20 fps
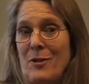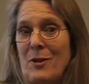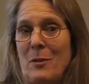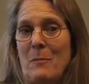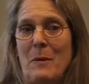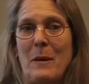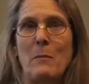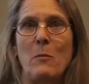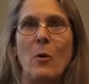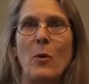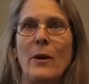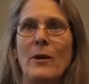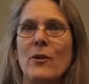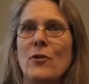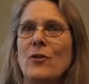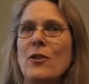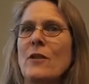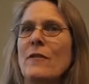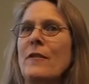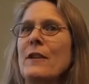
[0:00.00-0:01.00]
to be more
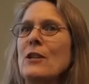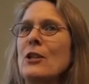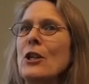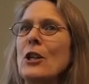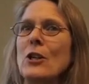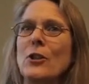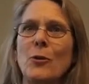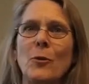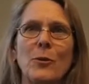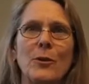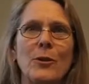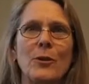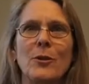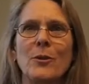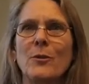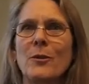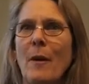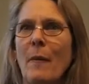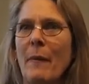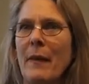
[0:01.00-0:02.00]
energy efficient or to
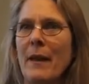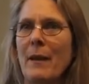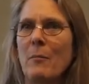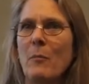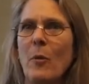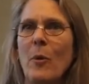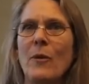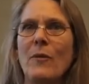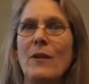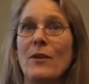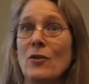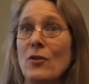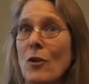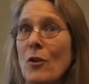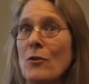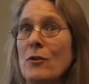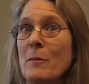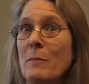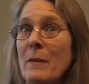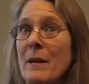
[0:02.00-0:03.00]
do something important that
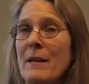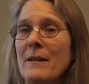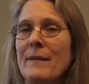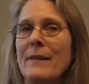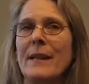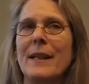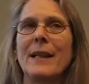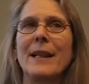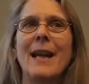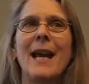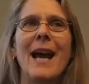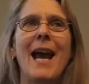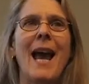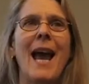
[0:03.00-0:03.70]
shows a benefit.